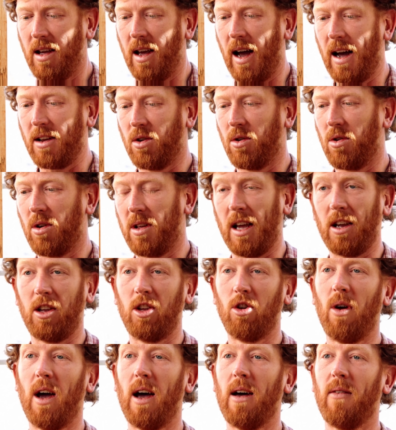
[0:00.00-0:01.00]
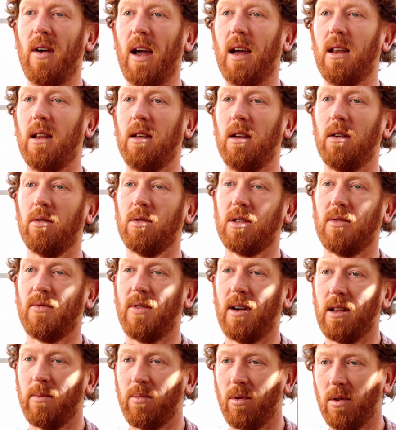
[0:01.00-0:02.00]
I told her, like, you have eighty years to
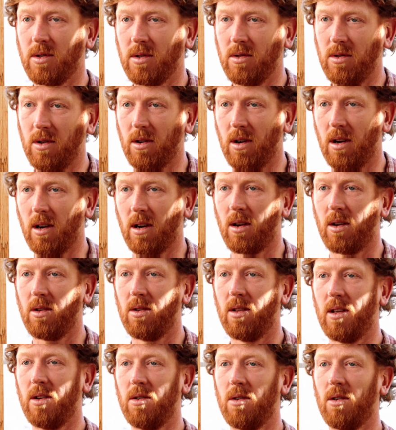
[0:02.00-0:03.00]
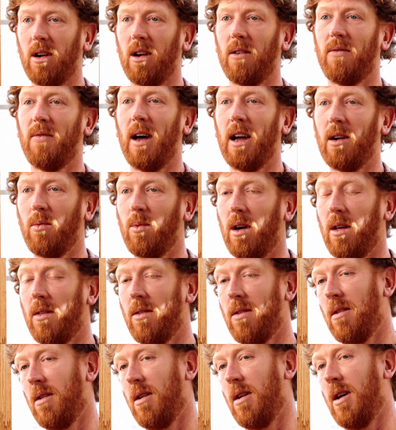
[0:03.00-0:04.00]
find the person you're gonna that you're gonna fight
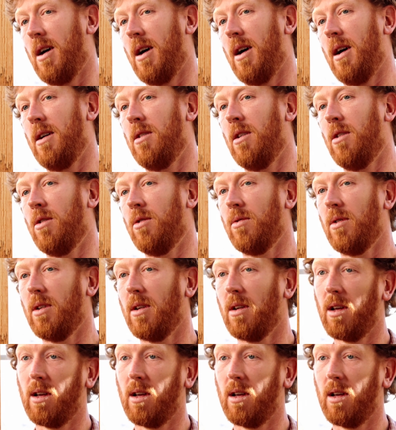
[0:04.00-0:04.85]
with. I don't.